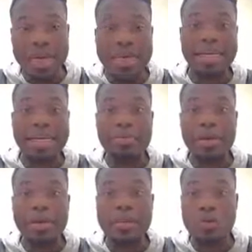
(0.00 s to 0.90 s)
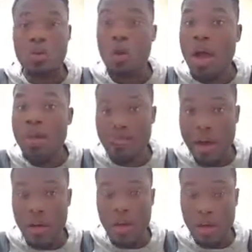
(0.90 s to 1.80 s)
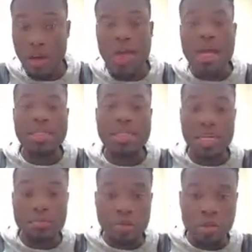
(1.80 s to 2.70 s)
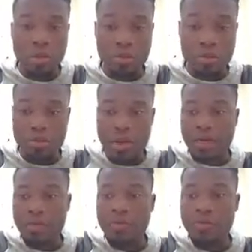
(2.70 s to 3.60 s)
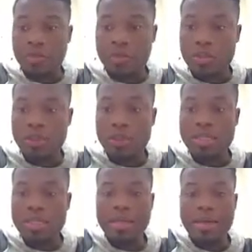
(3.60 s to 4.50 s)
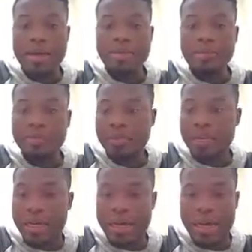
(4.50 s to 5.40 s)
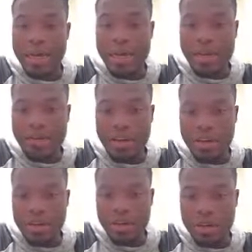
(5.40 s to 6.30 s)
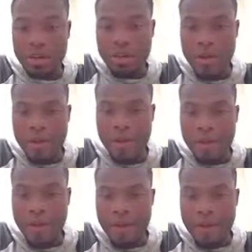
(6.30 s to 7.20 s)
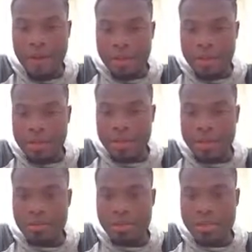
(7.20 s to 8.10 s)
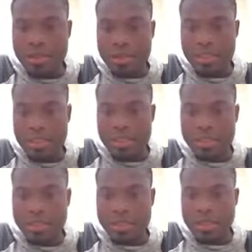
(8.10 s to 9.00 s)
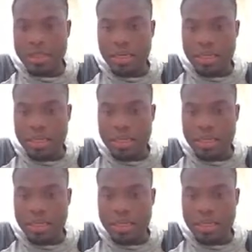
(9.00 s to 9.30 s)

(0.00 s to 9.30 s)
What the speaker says: is I can place 1 value inside of multiple spots. So let's say I had a vector that was 6,